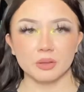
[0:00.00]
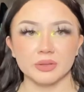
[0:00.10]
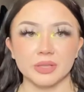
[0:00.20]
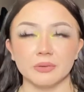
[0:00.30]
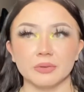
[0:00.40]

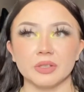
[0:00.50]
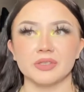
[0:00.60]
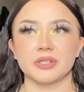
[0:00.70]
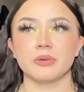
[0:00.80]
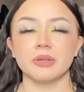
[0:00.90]
So
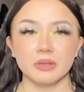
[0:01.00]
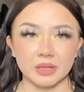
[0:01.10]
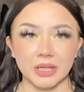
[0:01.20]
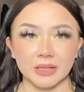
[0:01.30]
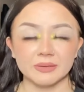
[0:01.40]
there's two other
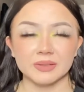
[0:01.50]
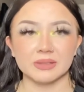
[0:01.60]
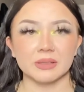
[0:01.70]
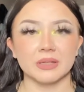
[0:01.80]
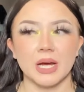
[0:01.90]

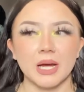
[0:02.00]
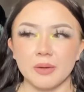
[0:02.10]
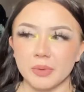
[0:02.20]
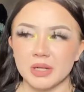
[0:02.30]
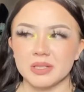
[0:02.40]
things that I
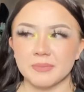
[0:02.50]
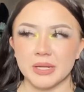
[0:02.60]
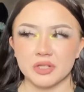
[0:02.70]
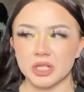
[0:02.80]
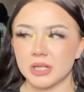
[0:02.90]
wanted to
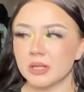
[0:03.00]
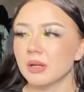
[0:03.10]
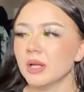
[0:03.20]
mention.